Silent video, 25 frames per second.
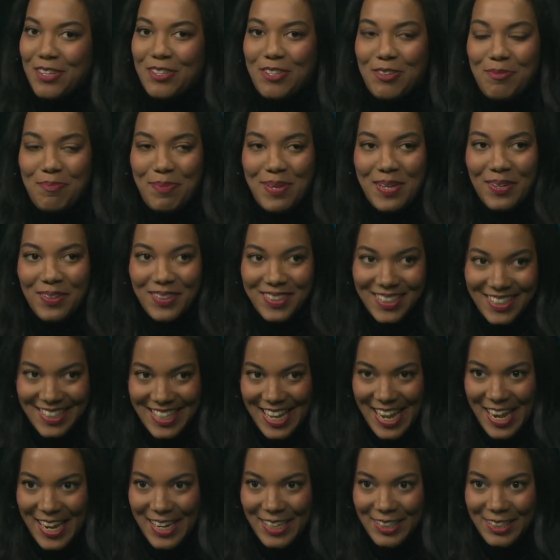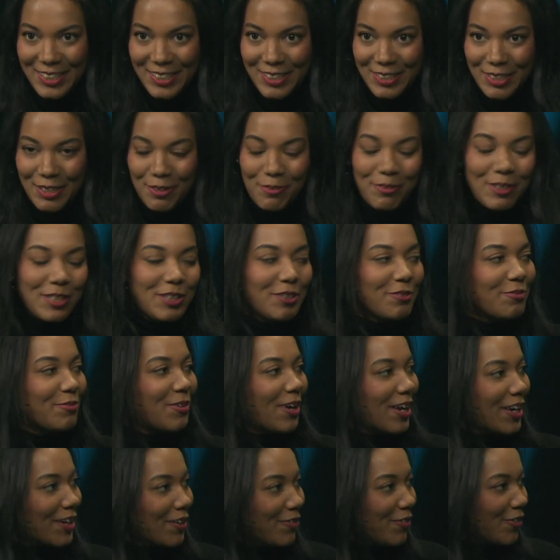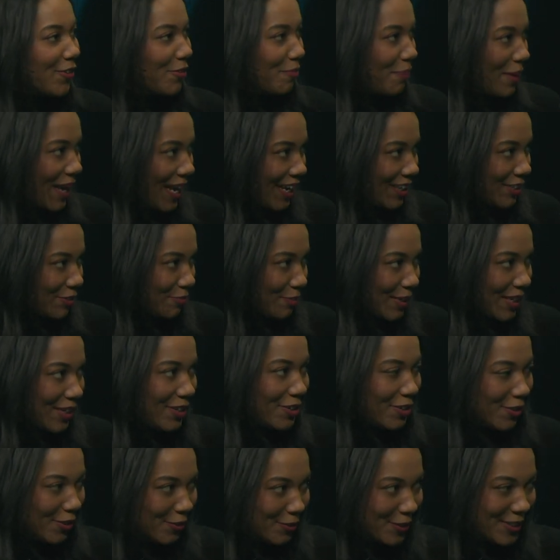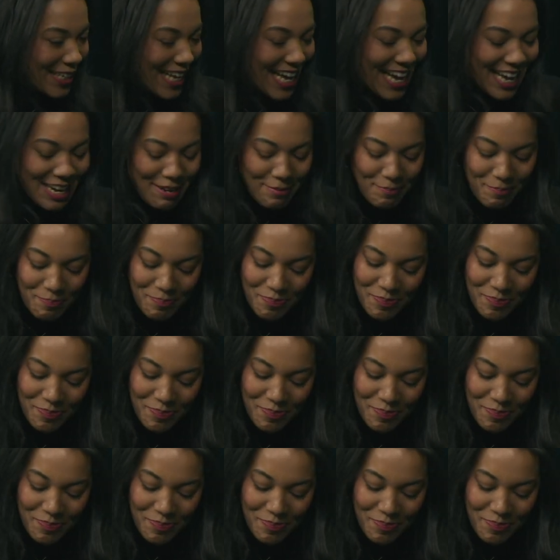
to be on stage with the wonderful Pejman Nozad,